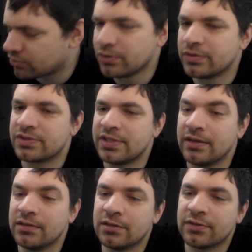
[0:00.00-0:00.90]
true
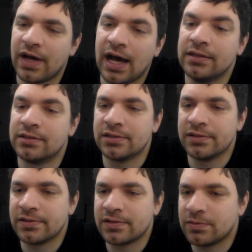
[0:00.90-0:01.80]
descendant of
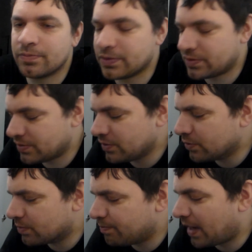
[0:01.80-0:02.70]
hunters that
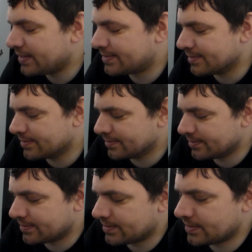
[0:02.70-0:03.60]
pursued bison
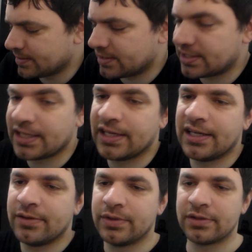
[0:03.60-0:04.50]
and
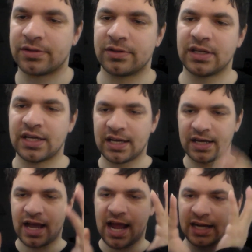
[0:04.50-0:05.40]
deer with
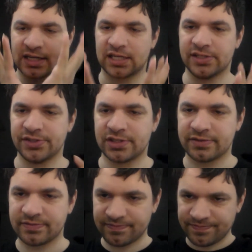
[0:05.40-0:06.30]
antlers
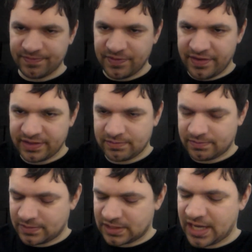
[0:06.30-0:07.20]
of a
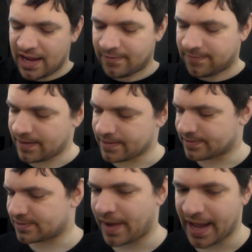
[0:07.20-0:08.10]
10 feet
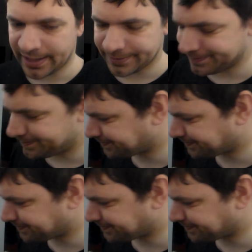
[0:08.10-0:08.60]
span.